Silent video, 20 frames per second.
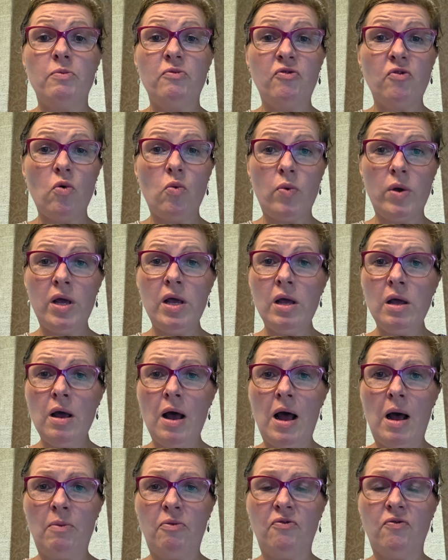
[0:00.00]
So we
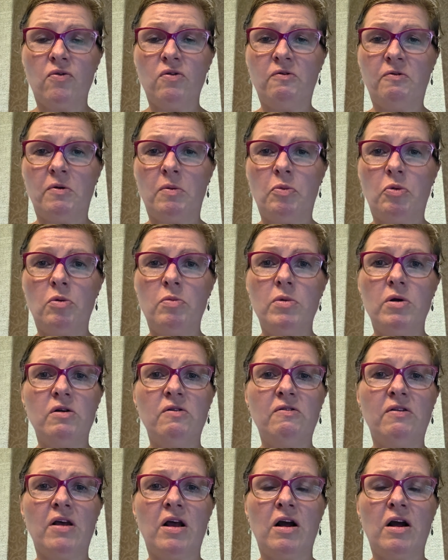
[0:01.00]
opt for Simple Mills.